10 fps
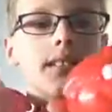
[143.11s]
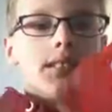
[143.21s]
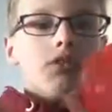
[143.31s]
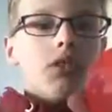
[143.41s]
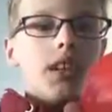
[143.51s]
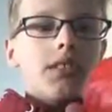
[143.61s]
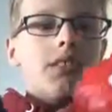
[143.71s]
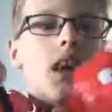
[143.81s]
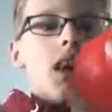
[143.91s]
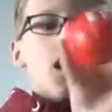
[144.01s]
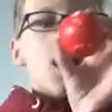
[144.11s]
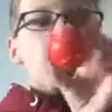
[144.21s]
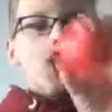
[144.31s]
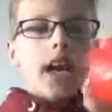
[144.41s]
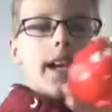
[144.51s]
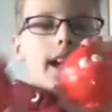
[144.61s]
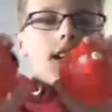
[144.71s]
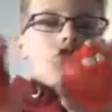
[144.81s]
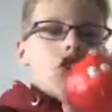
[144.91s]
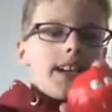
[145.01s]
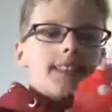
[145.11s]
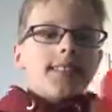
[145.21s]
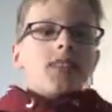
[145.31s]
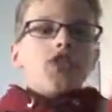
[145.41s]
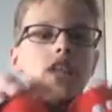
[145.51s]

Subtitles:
this is Grace. Jack and Grace.